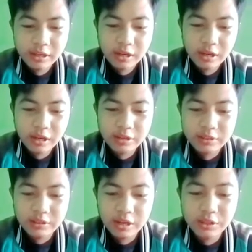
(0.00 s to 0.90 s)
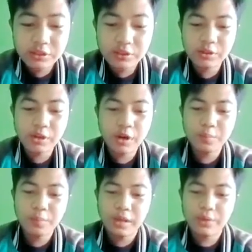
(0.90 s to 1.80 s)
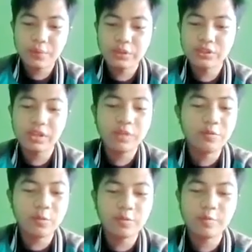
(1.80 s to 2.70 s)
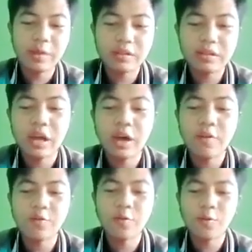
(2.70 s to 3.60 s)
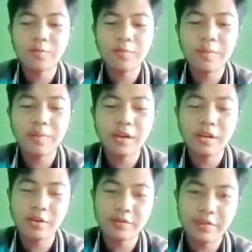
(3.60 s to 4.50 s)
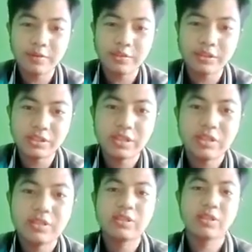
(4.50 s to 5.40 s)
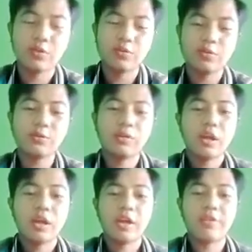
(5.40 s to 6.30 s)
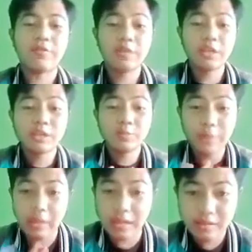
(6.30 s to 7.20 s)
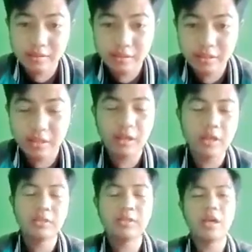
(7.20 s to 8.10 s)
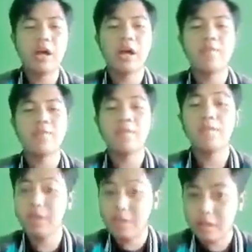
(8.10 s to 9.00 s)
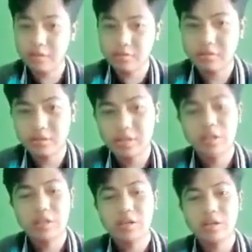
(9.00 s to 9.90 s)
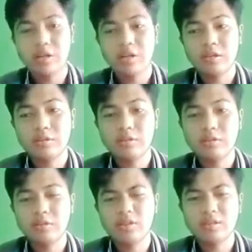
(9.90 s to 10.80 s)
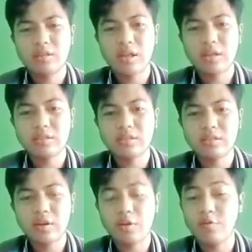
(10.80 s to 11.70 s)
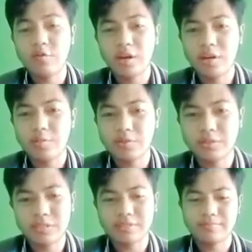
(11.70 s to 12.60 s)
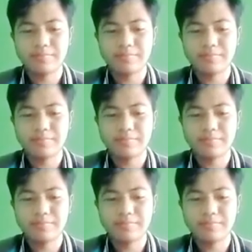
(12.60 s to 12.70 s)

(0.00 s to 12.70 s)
the other sort of play which involve that a form and meaning of language. So if we speak, it have a meaning. That's very important.